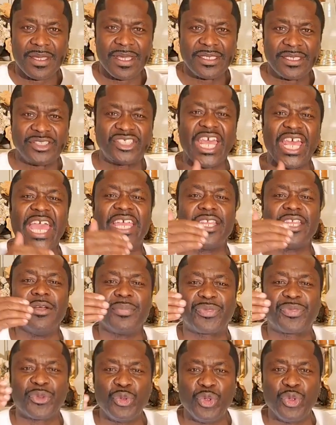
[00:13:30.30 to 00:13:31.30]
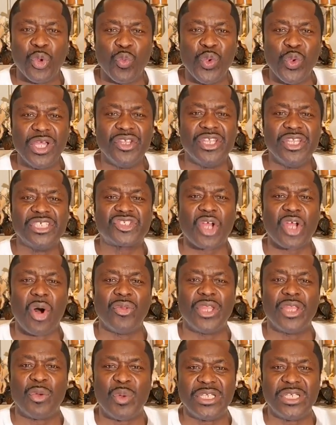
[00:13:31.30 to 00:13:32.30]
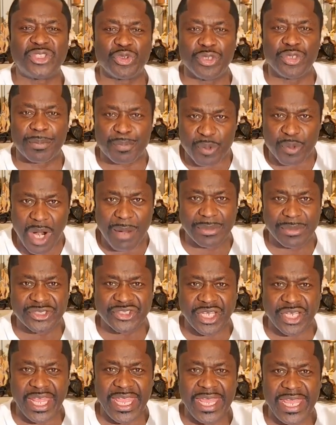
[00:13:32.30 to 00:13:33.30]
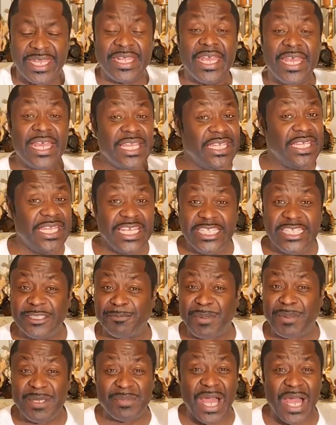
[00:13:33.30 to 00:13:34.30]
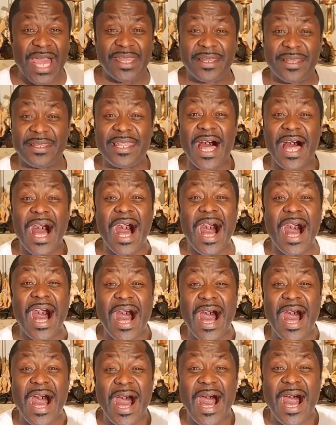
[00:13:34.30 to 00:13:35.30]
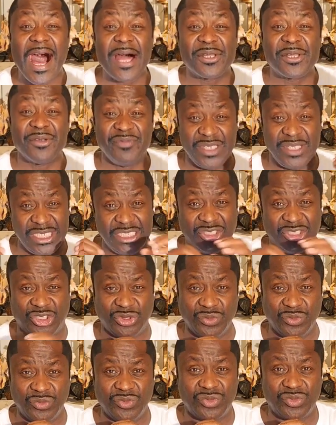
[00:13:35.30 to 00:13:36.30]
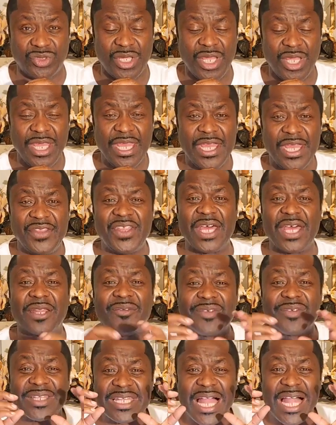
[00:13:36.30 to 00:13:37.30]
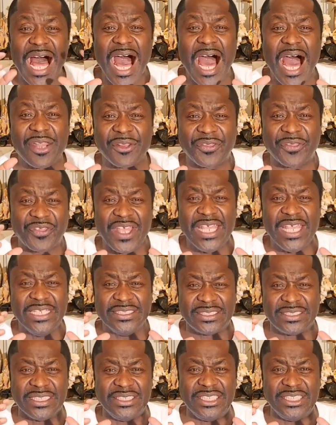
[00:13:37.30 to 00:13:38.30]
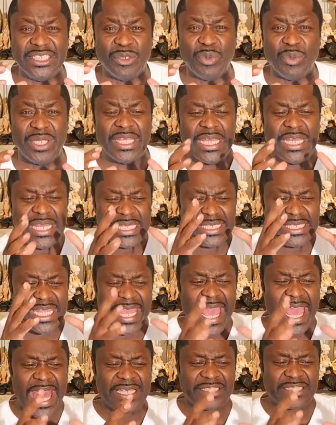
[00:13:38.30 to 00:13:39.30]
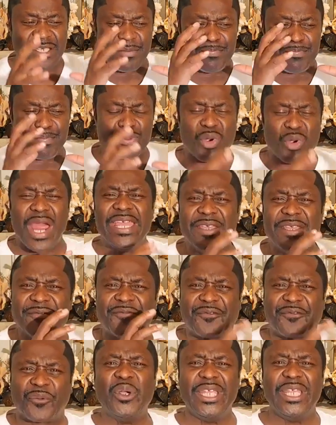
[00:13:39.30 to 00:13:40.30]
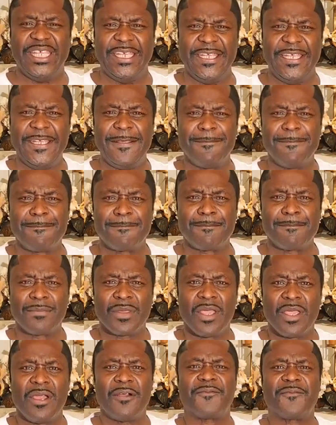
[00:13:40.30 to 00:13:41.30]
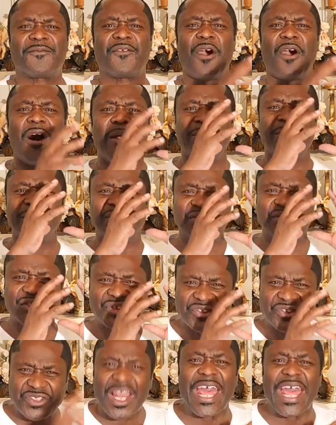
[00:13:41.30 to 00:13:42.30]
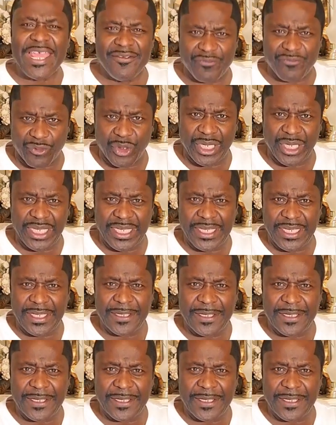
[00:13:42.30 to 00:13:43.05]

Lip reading: taking them through the wilderness on their way to the promised land, these people had a lot of issues. They had a lot of things to deal with. They had to break free from slavery